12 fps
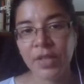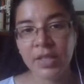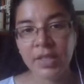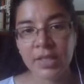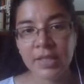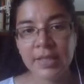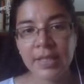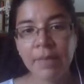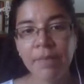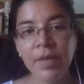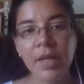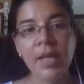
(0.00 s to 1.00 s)

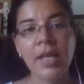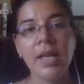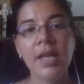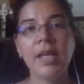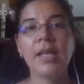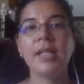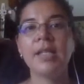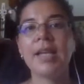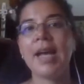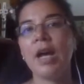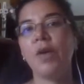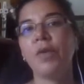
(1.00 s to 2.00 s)
system and
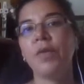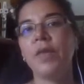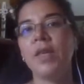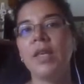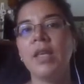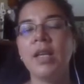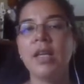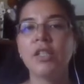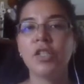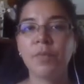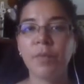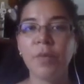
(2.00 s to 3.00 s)
how the
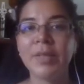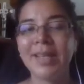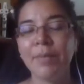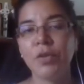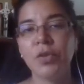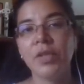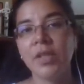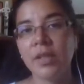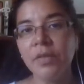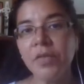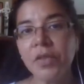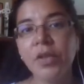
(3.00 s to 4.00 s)
sperm is able to
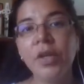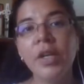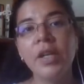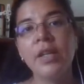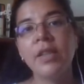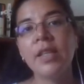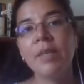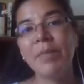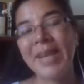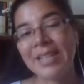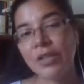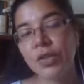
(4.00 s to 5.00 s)
deliver the
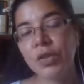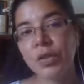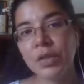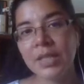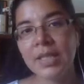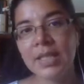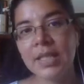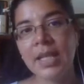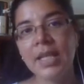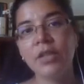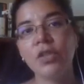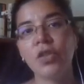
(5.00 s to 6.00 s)
paternal
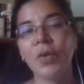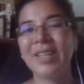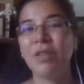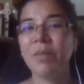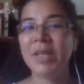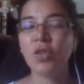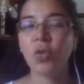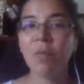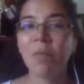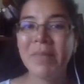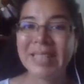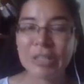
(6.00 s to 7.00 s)
DNA so it can mix with
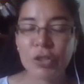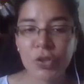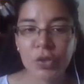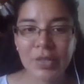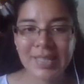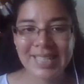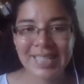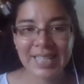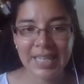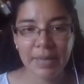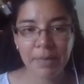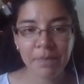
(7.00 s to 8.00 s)
maternal
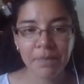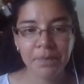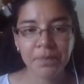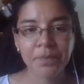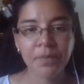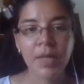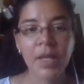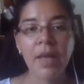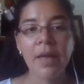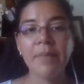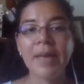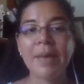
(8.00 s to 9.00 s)
DNA.
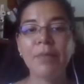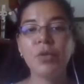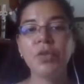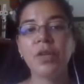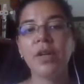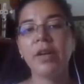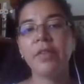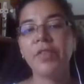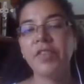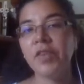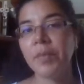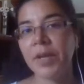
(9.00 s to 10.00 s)
Mammals are
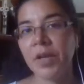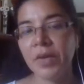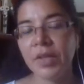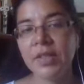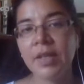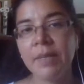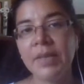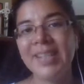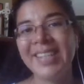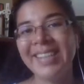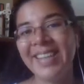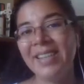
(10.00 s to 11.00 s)
viviparous, that means
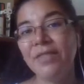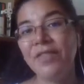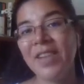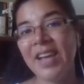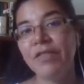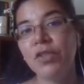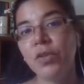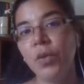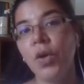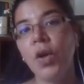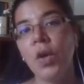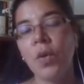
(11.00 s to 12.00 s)
that they give life to,
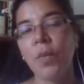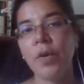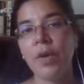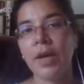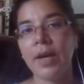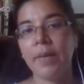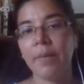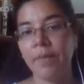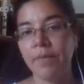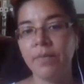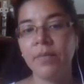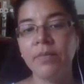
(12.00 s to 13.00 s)

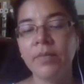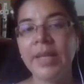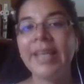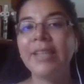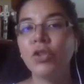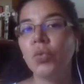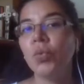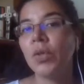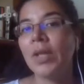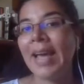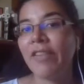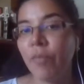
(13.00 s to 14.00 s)
they do
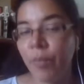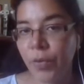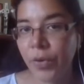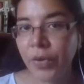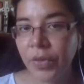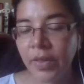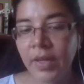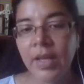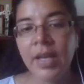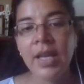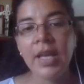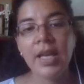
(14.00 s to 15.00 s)
live birth.
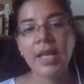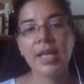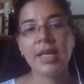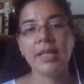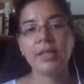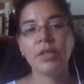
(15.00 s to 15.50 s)
And